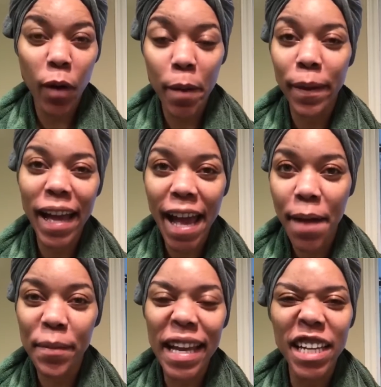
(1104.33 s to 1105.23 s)
right
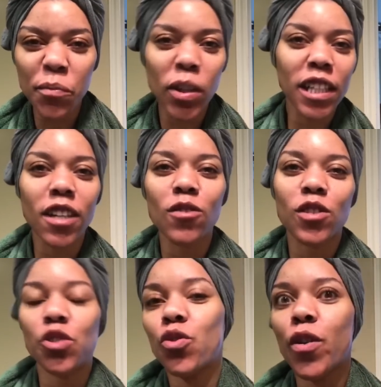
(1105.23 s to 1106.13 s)
behind me. I didn't want to close
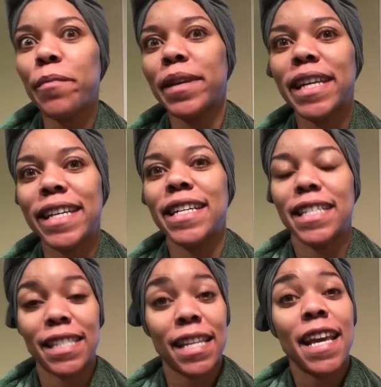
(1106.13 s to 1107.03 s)
the door
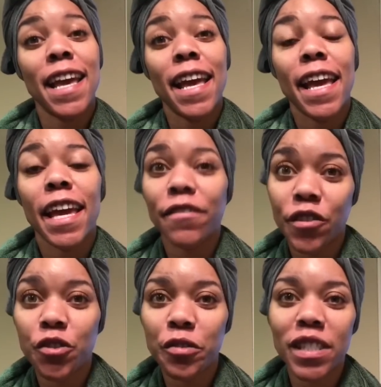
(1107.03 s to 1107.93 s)
because if the
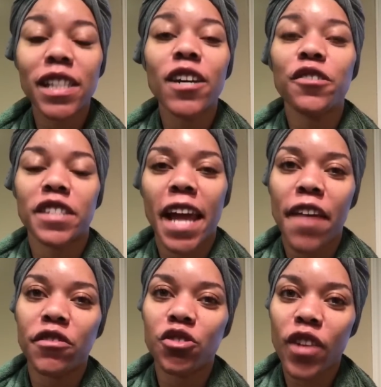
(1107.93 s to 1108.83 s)
door is closed and I
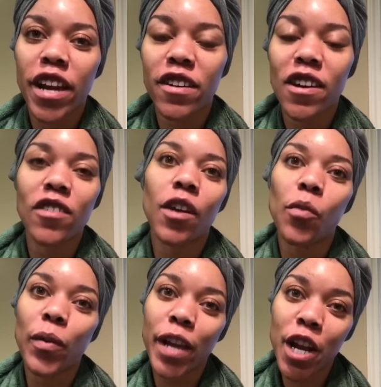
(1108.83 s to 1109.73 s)
have the dryer on, I
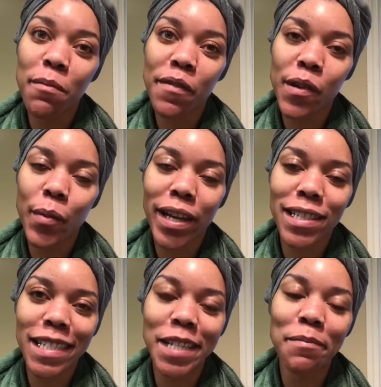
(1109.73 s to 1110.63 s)
won't hear him if he
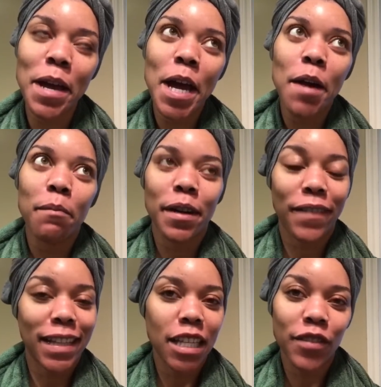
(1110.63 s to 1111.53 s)
wakes up. But if
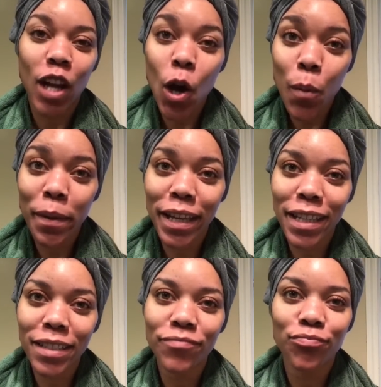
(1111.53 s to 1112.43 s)
I leave it
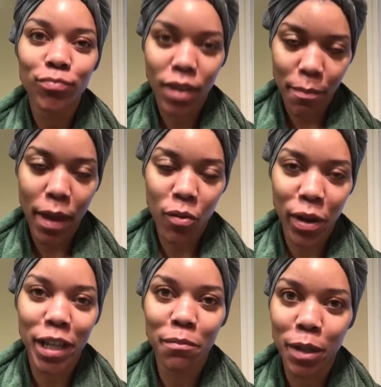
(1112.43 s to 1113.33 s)
open, I may
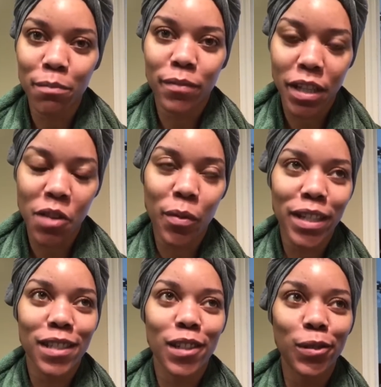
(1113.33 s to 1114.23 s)
wake him up anyway,
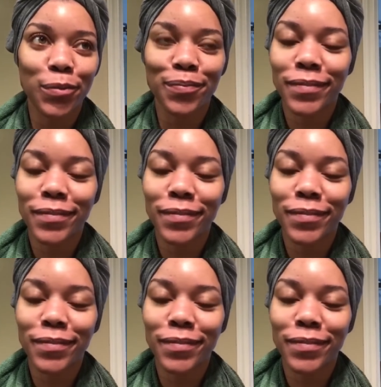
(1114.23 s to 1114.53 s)
so